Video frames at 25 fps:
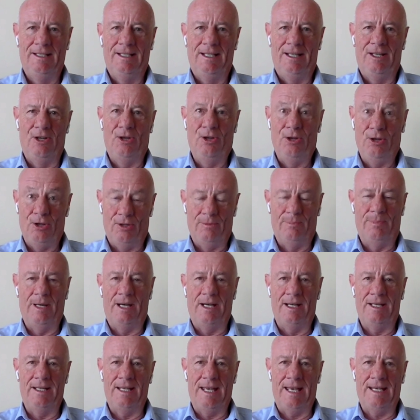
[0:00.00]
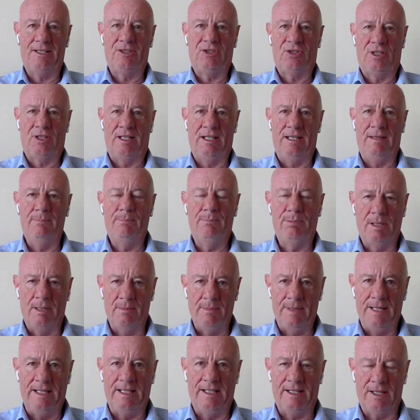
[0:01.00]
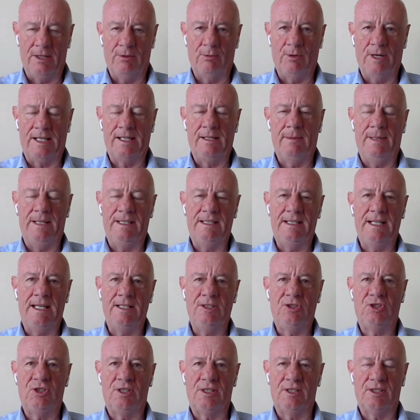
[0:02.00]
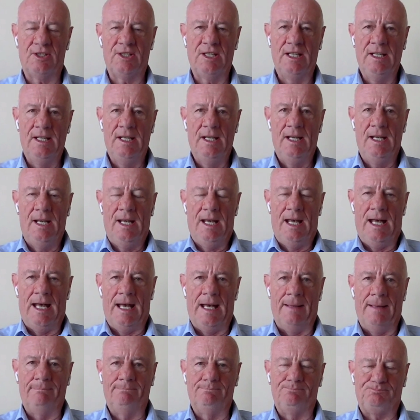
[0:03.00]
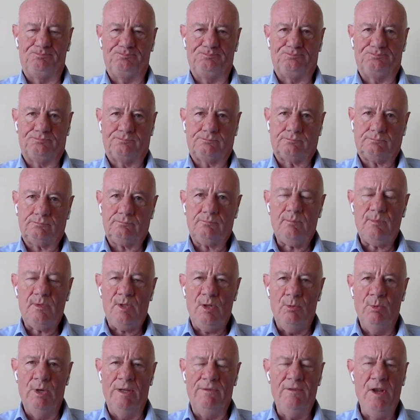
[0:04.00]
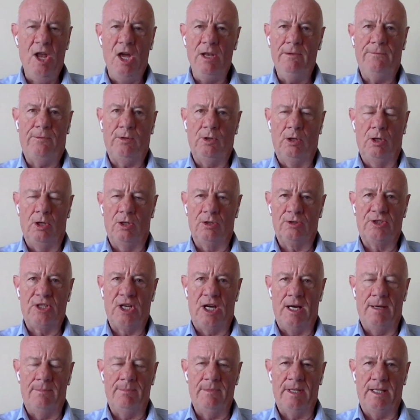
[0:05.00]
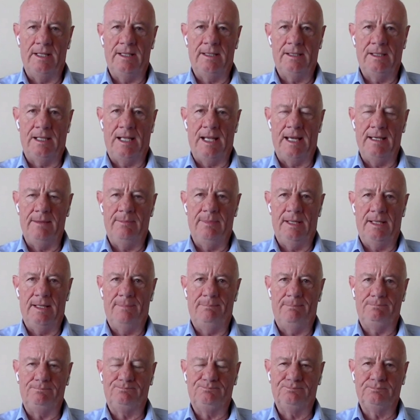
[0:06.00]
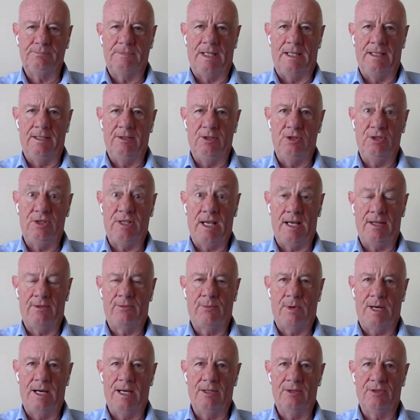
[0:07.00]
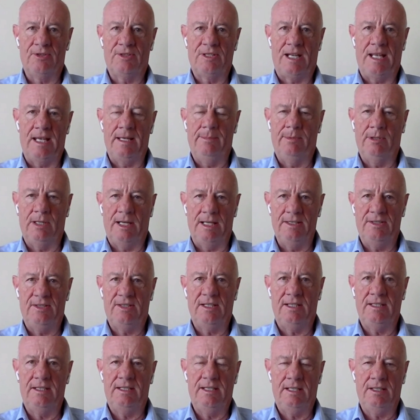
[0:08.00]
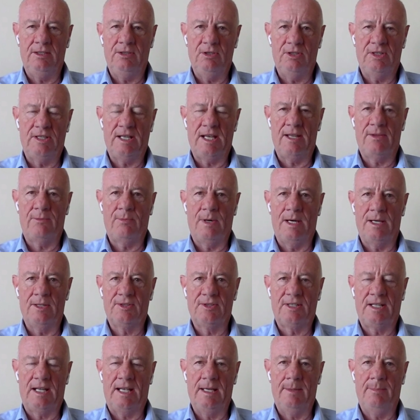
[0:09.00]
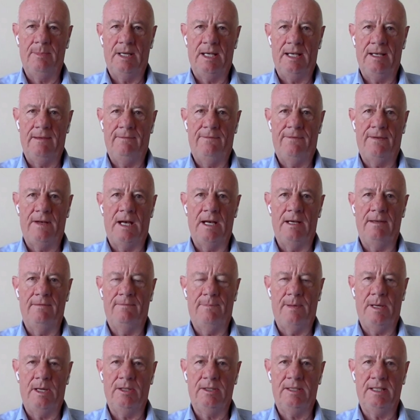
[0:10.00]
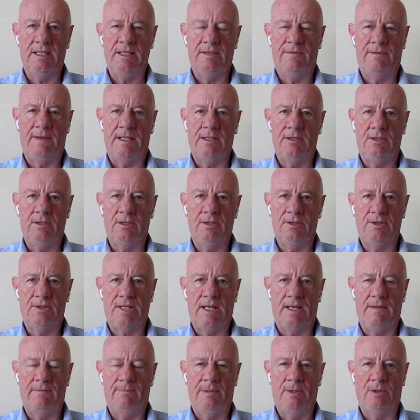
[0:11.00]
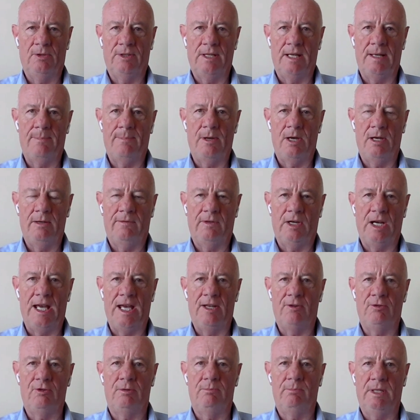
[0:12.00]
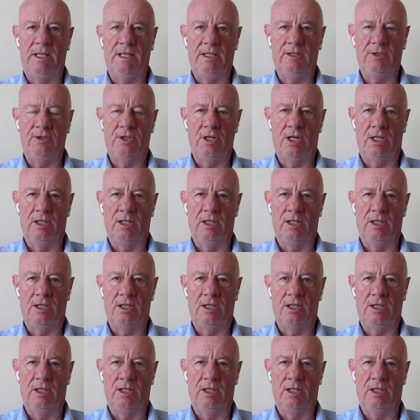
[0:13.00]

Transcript: her by actually implementing the recommendations. Um, we've known for a long time that Labor, uh, New South Wales Labor, ACT New South Wales Labor have five pokies venues. They've built up over $100 million